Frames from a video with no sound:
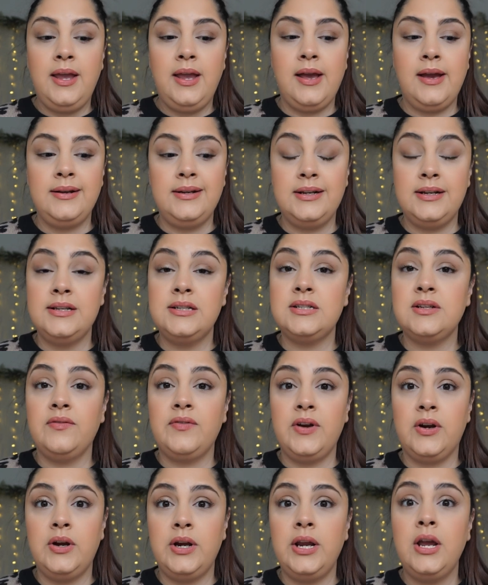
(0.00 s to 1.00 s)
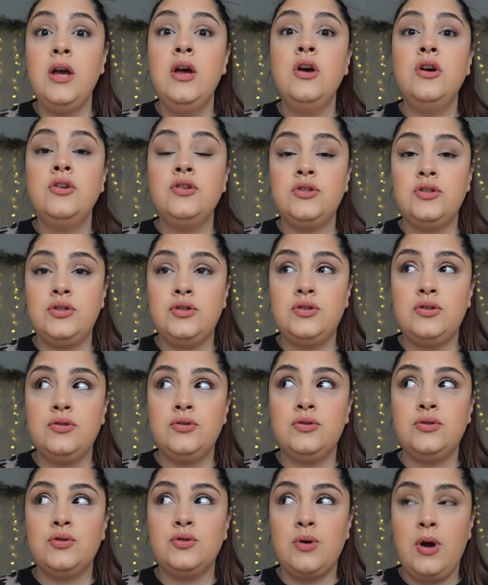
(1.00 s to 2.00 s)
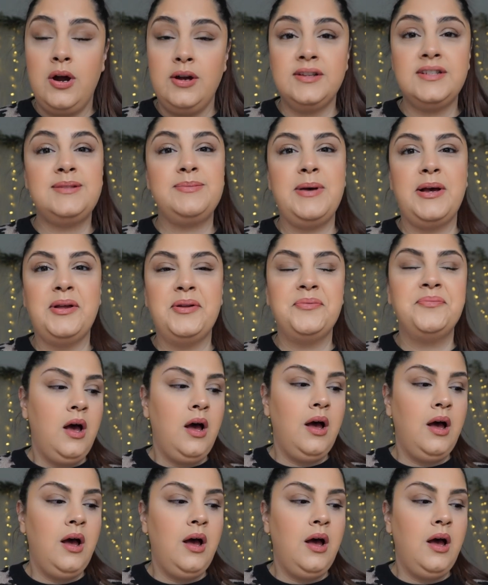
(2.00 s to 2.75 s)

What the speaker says: and it is a very strong smell.